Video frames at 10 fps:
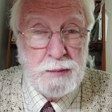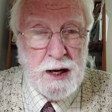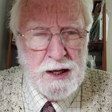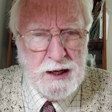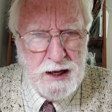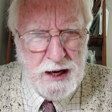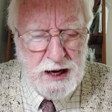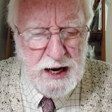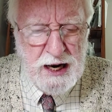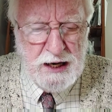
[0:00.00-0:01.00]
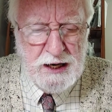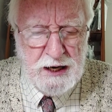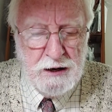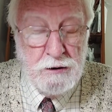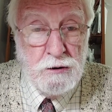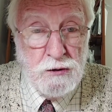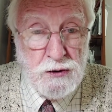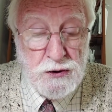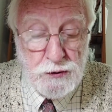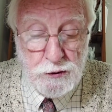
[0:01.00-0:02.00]
by any
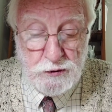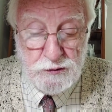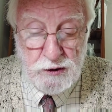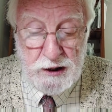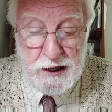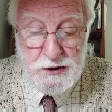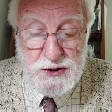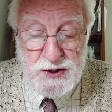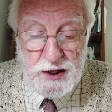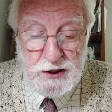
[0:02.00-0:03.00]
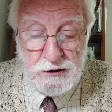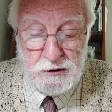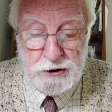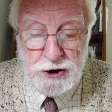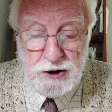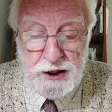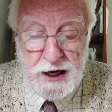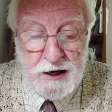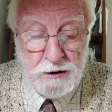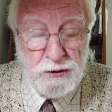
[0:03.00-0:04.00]
thoughtful and psychologically
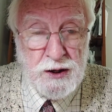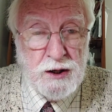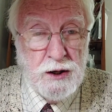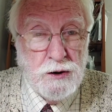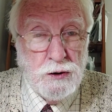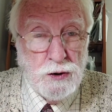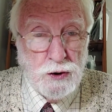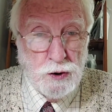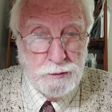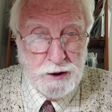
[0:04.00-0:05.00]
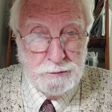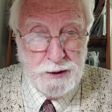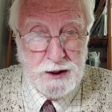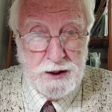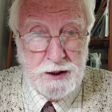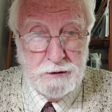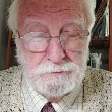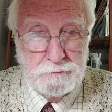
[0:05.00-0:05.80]
healthy human being.